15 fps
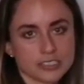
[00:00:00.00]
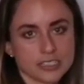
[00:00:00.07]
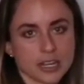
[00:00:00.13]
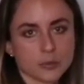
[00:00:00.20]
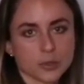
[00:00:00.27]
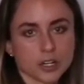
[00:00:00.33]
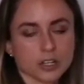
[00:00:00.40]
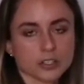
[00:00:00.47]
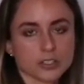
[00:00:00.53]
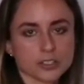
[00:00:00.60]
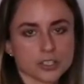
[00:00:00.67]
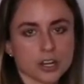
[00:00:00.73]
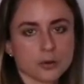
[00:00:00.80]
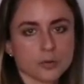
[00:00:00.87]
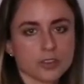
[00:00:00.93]
and we're going to
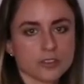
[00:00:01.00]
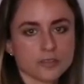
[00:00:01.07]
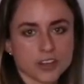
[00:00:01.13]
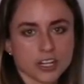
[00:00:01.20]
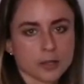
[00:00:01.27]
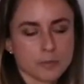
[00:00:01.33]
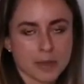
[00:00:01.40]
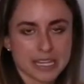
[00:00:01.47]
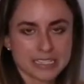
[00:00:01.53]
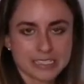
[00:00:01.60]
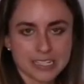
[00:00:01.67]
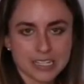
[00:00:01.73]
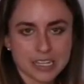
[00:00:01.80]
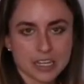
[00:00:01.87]
start with the very basic,